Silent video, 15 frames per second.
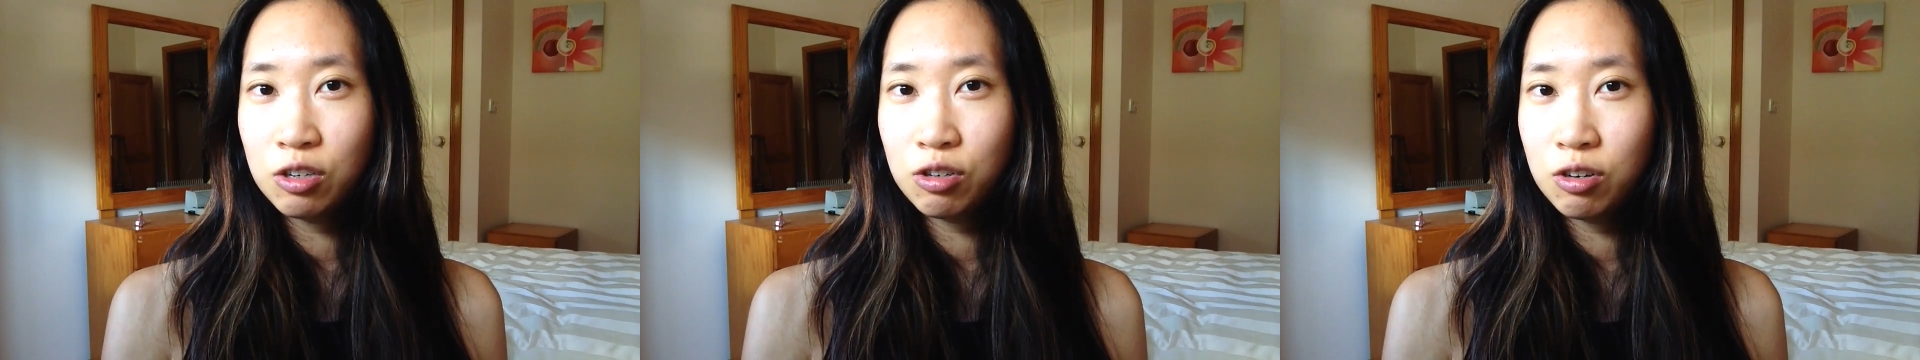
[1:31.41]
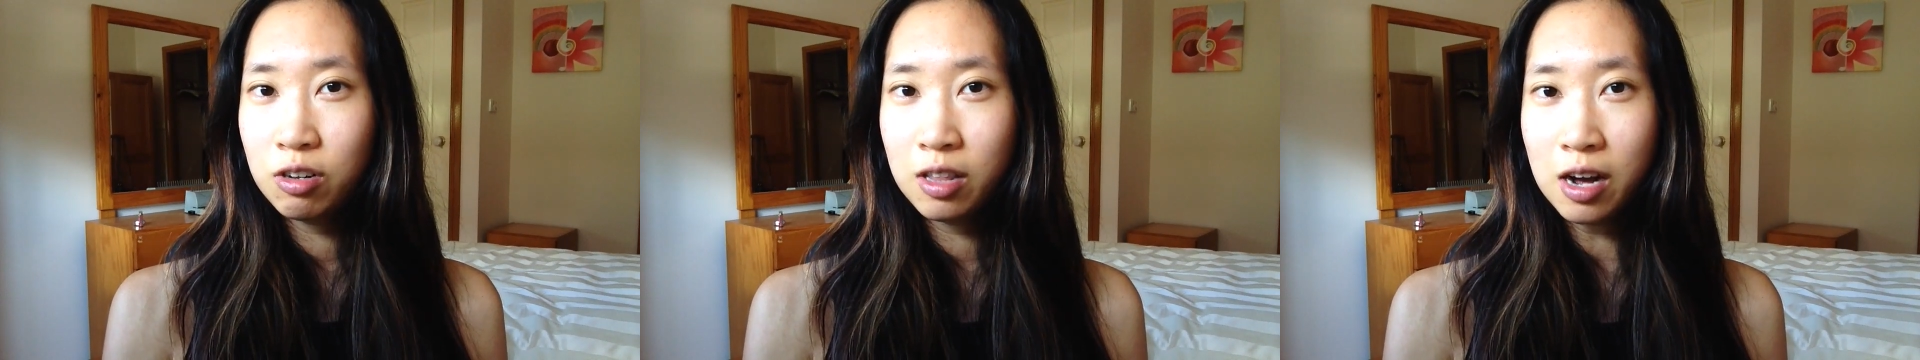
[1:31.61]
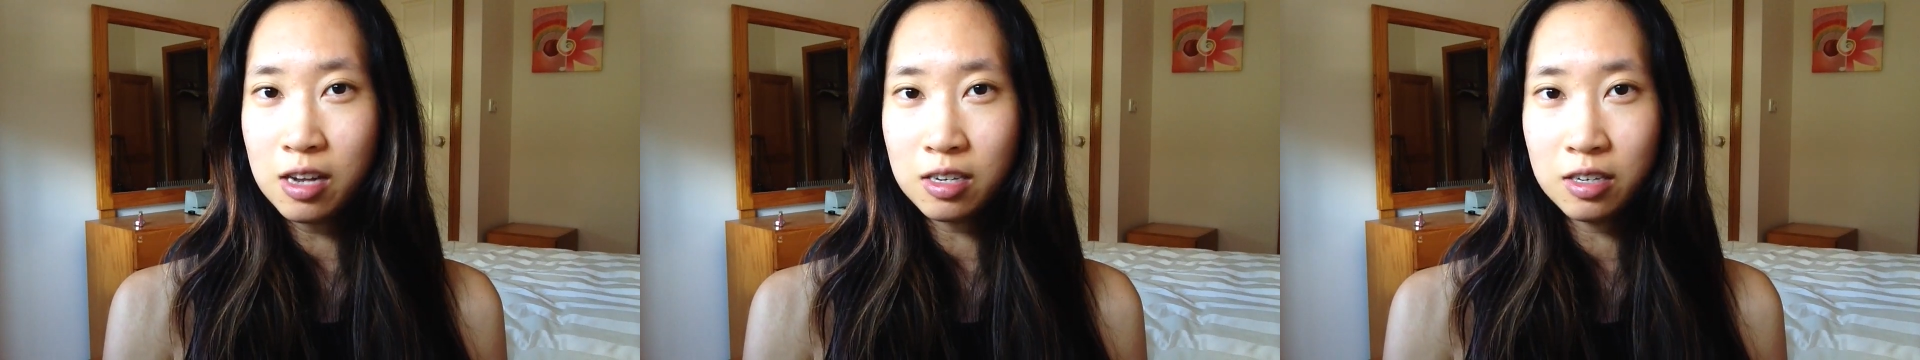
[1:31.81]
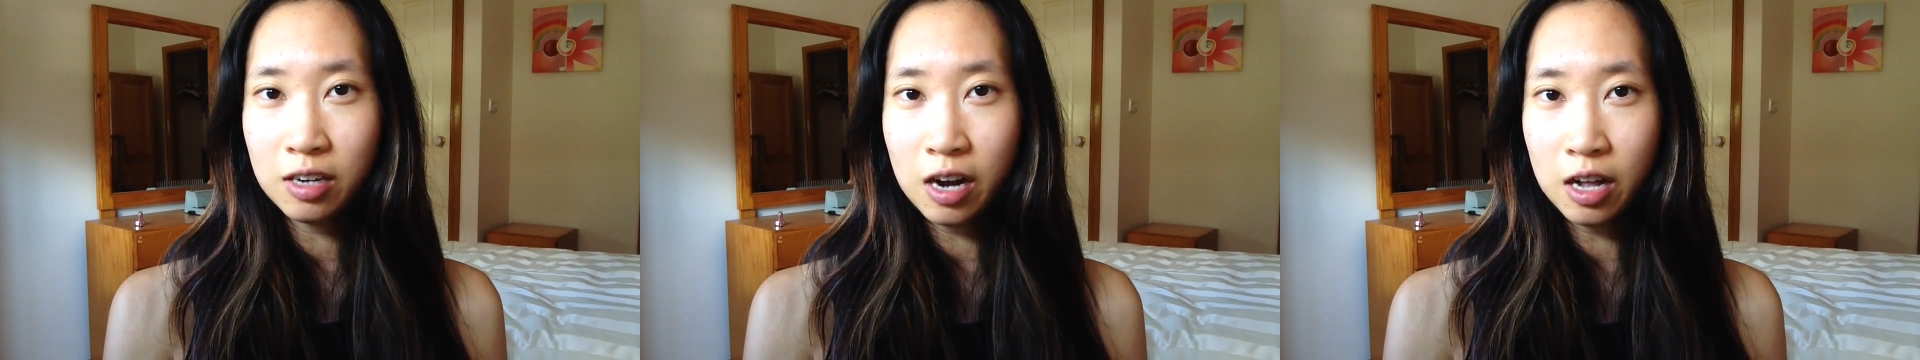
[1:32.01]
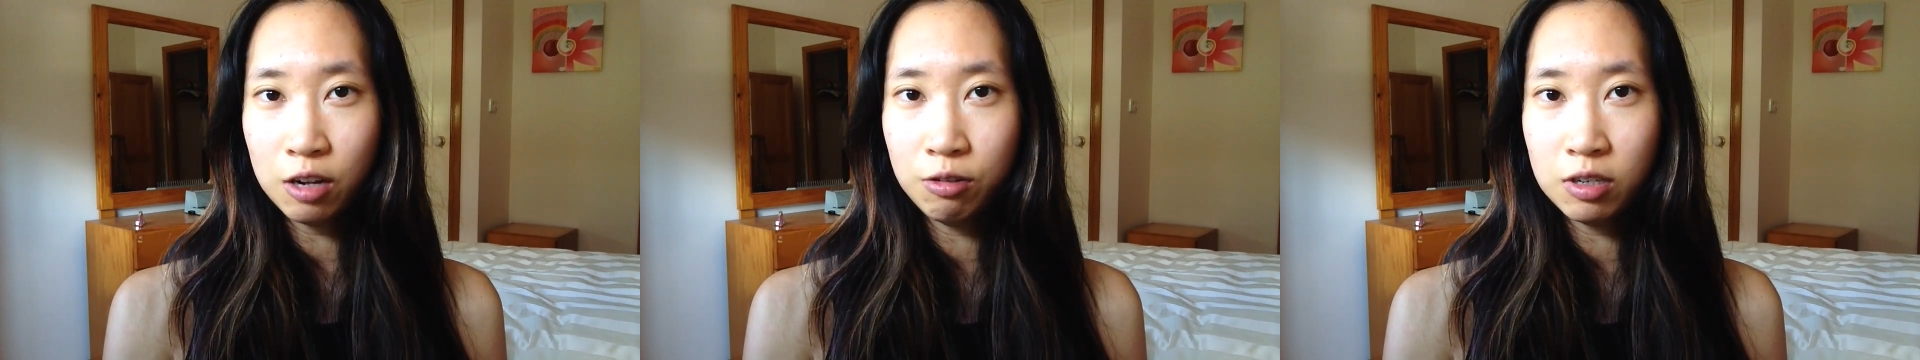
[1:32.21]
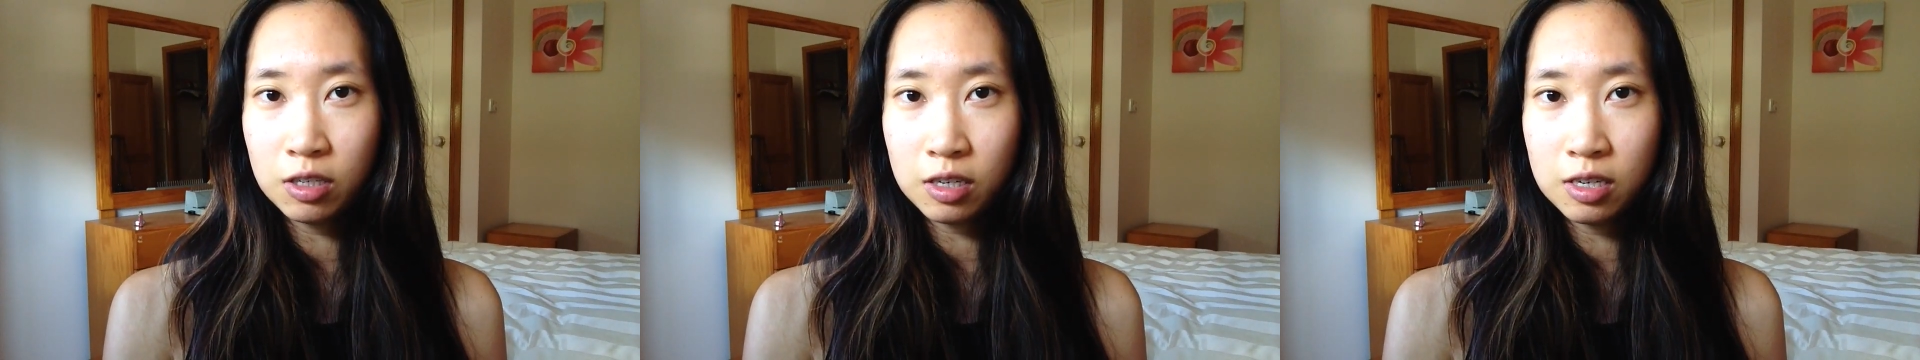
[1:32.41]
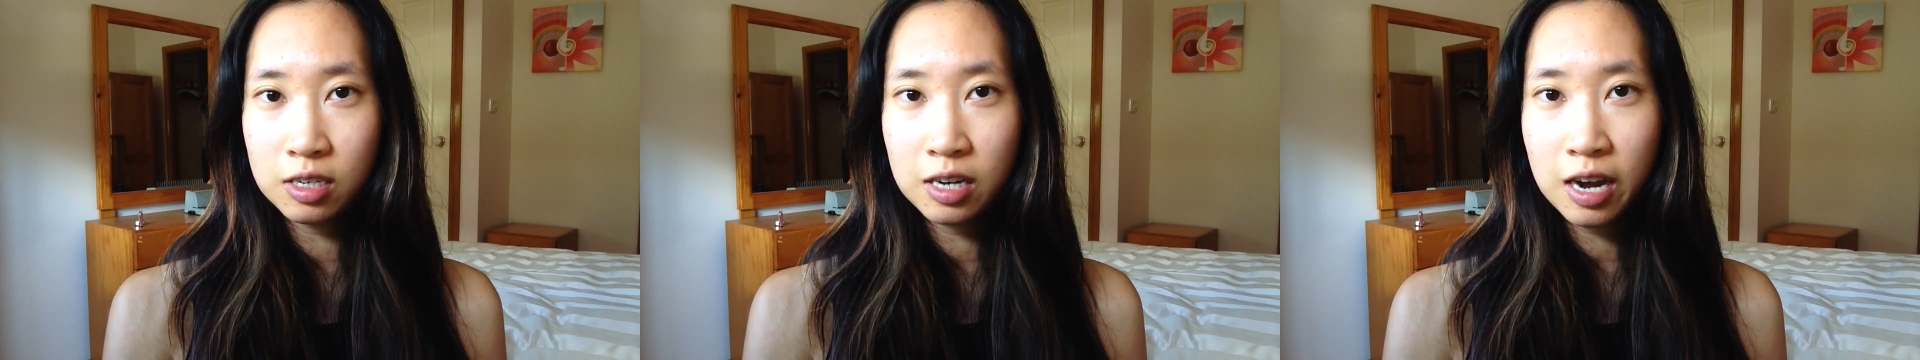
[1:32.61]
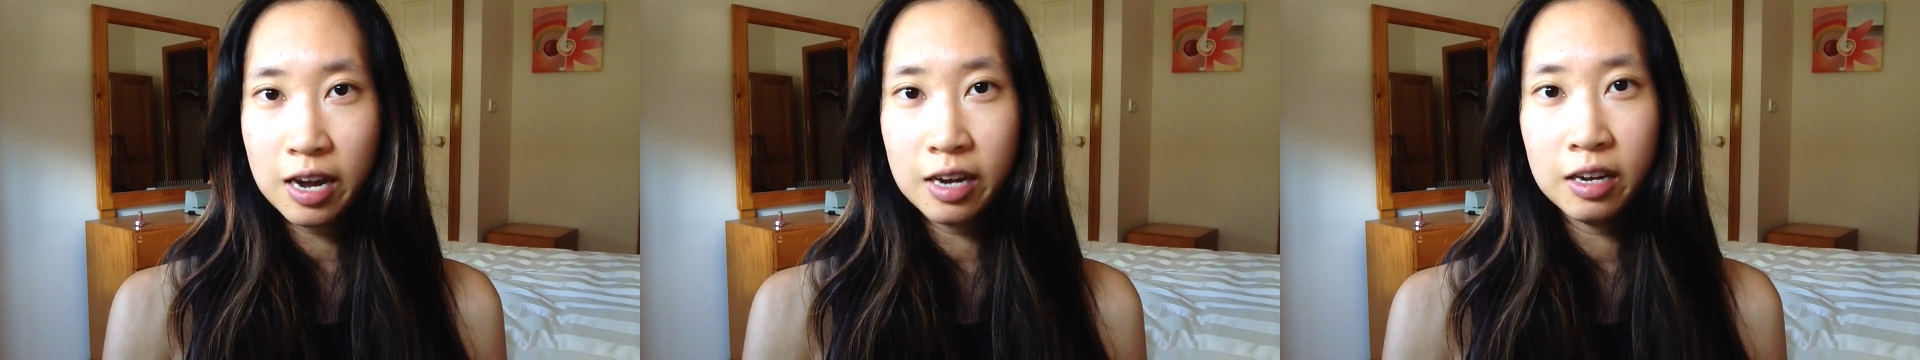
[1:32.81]
2000 calories a
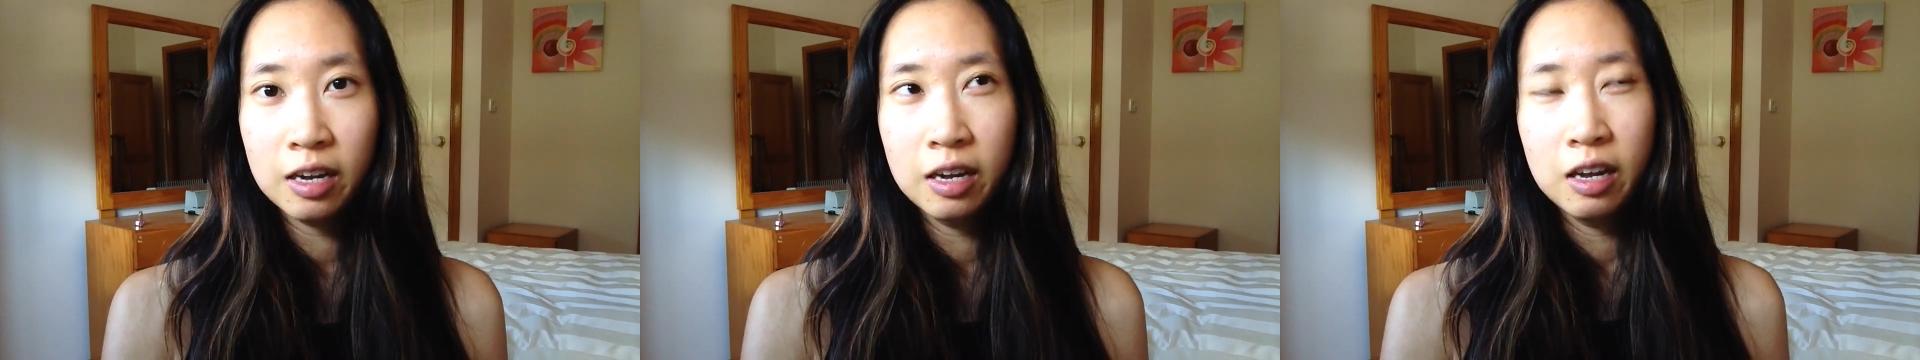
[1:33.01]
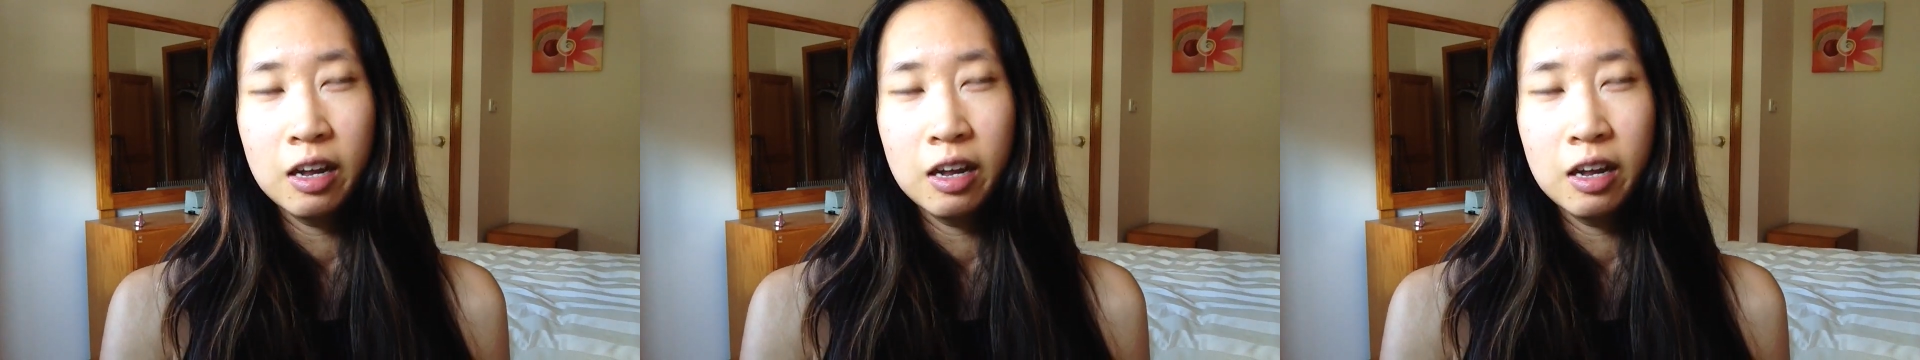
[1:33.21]
day,